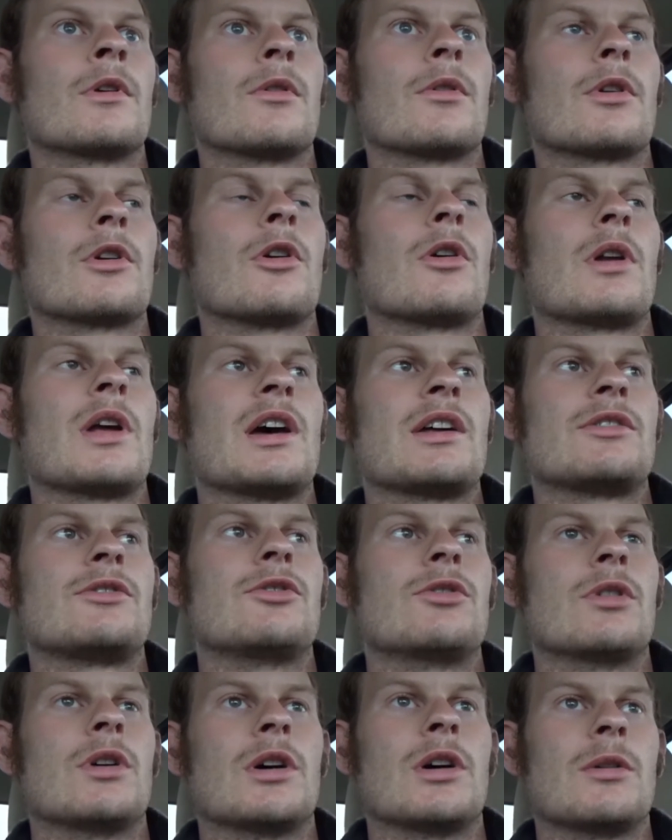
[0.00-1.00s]
We're going out
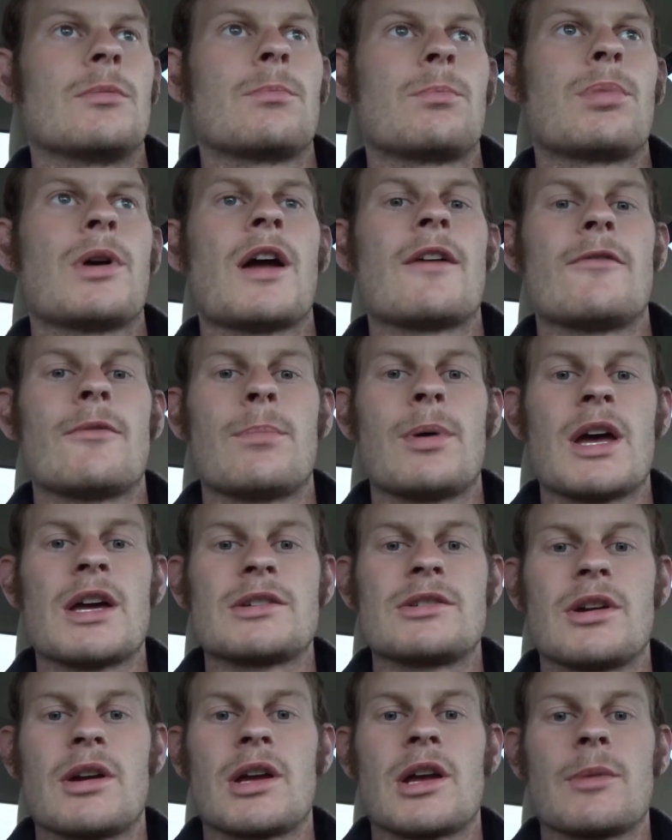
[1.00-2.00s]
to a private
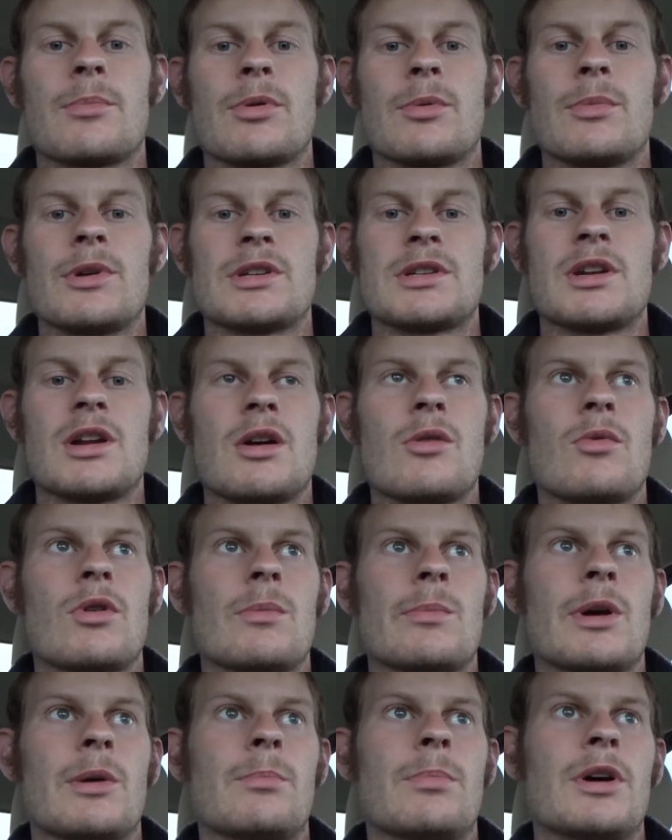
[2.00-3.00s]
pasture. I got permission on one
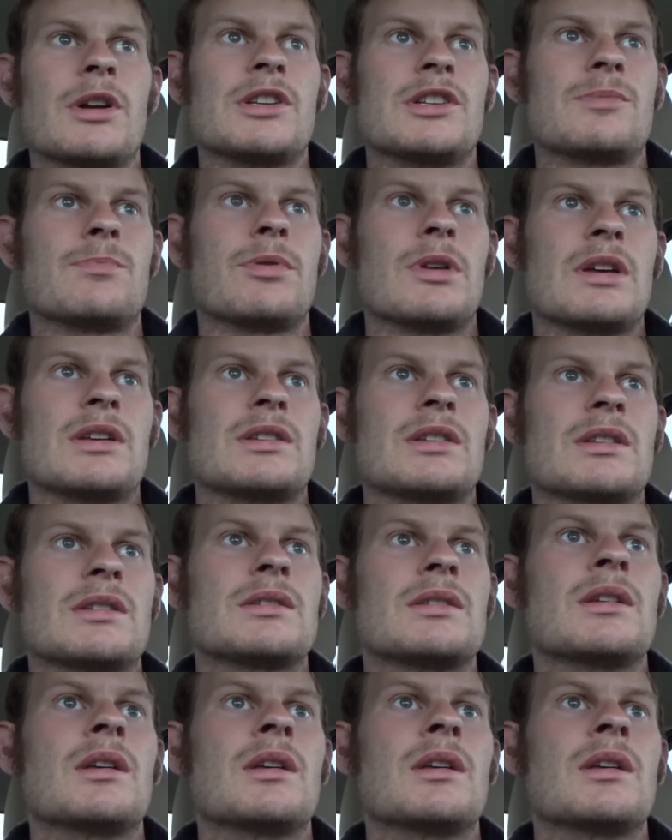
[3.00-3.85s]
of my buddy's places.